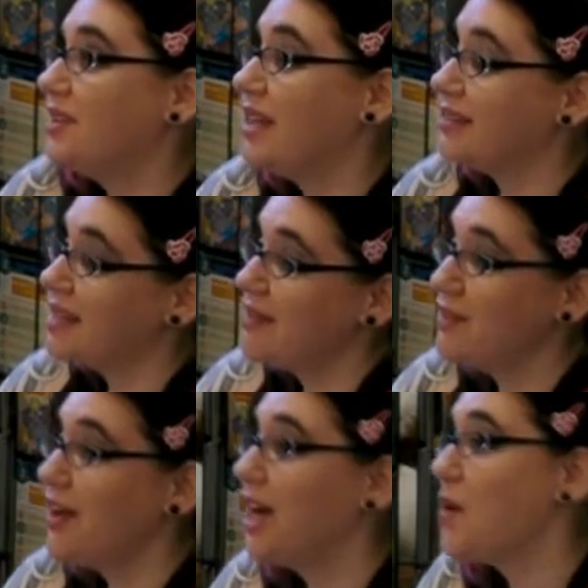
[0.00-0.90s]
Yes, I have
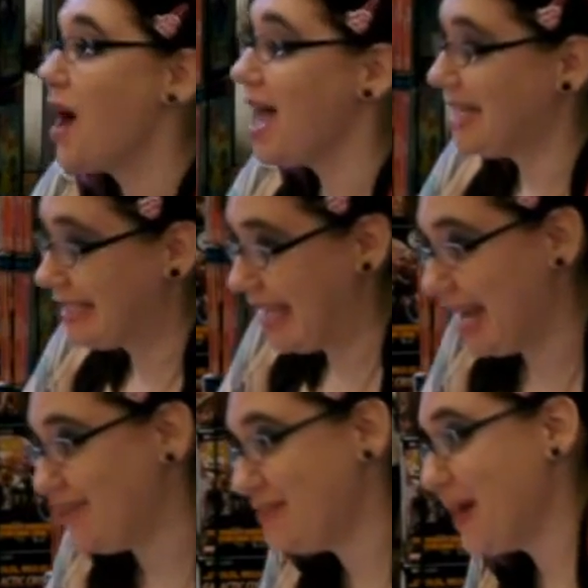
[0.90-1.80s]
a very quiet
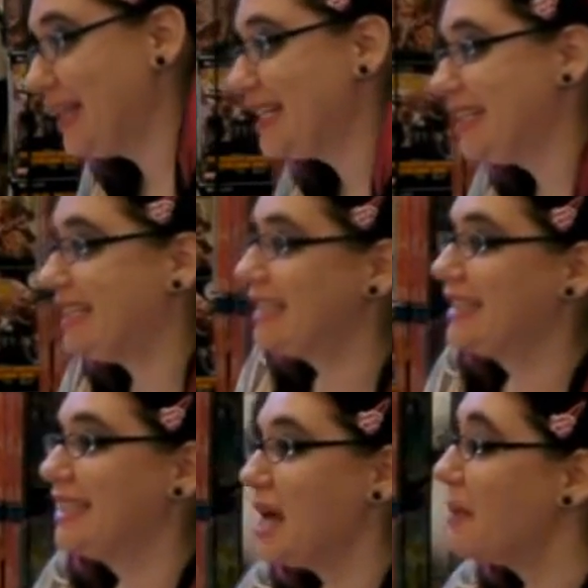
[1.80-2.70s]
life in my little
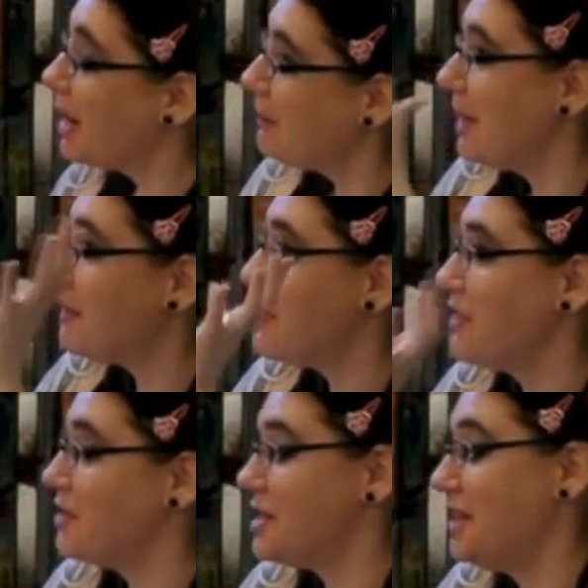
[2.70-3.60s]
apartment up in the
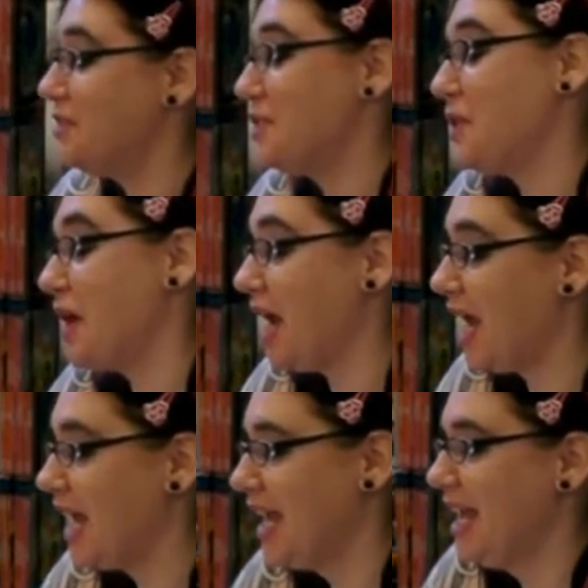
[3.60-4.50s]
13th story.
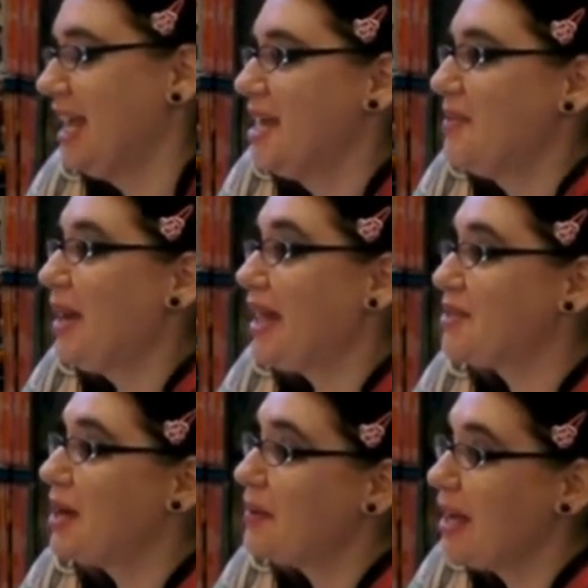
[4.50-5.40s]
But
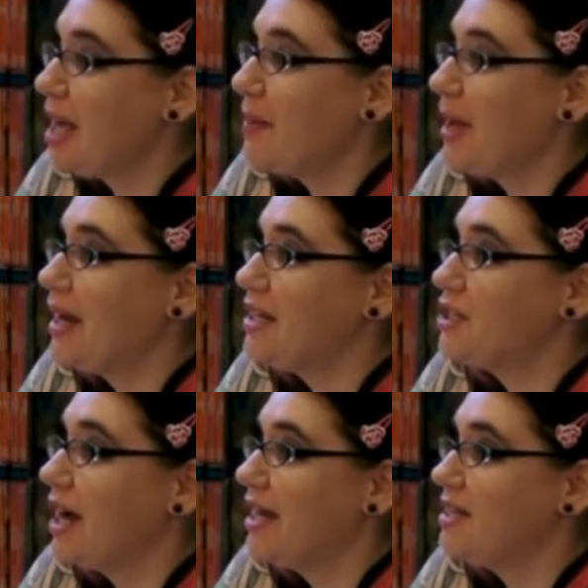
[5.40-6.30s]
so I wake up and I
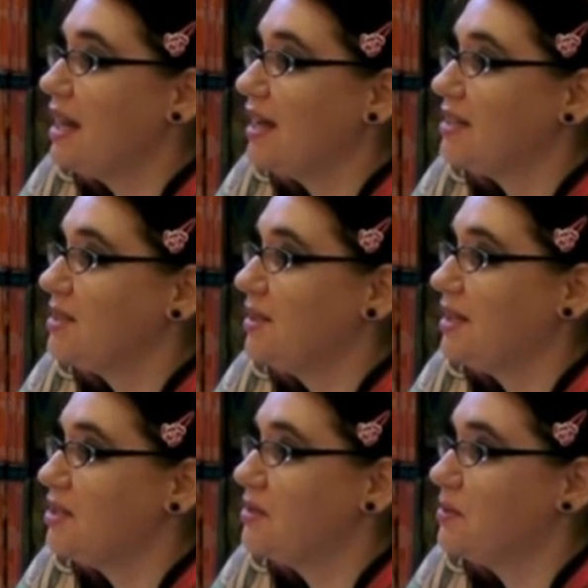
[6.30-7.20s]
try not to
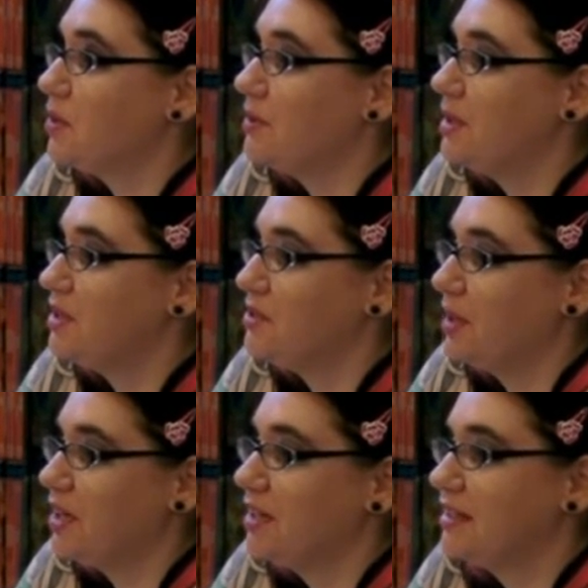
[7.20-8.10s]
get too absorbed into
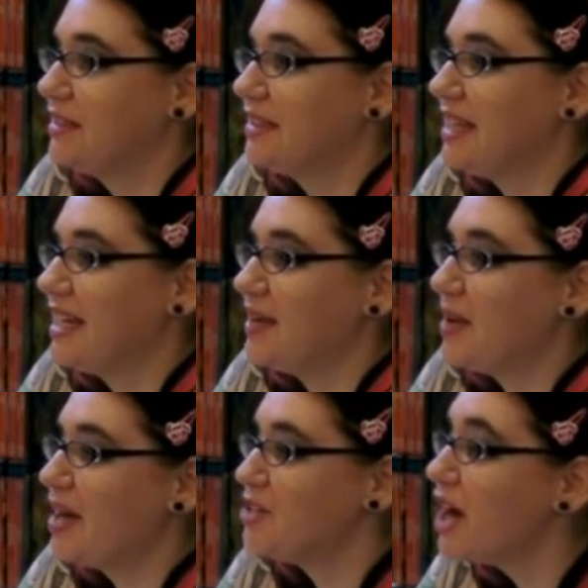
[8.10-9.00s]
Twitter.
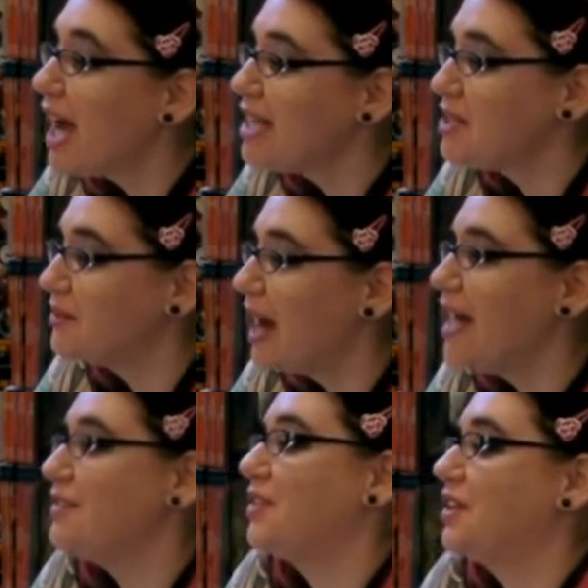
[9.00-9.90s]
And I try to
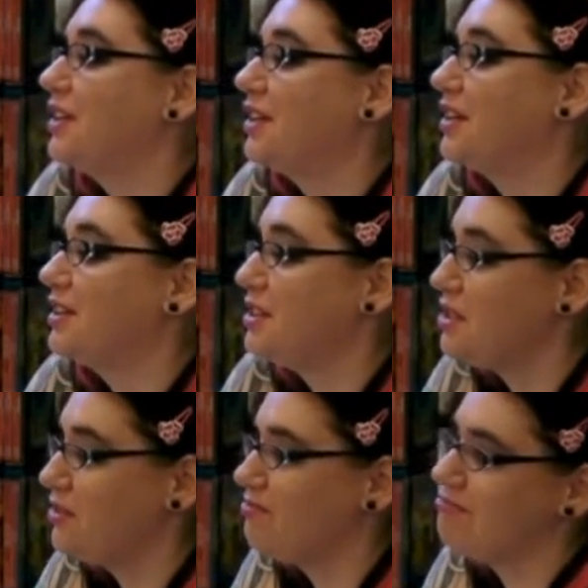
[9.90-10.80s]
write for
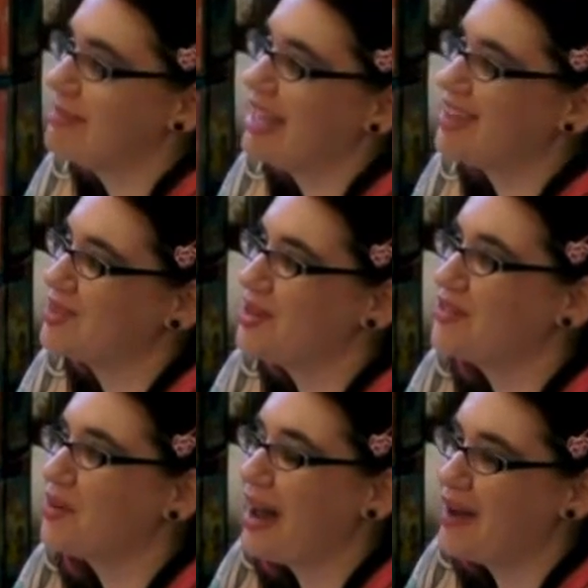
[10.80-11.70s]
like 3
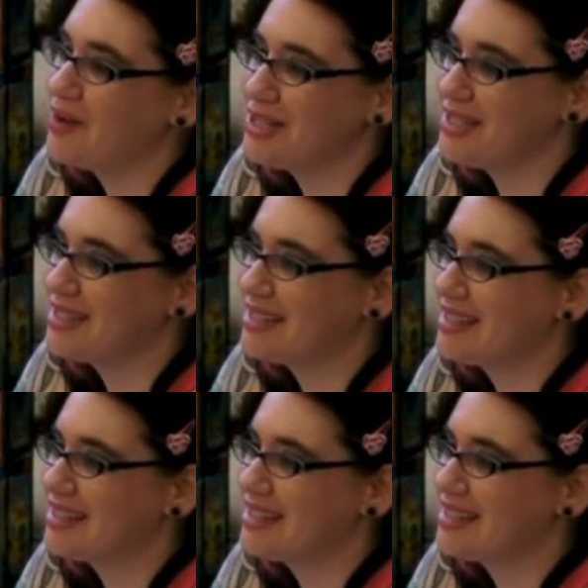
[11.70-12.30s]
or 4 hours.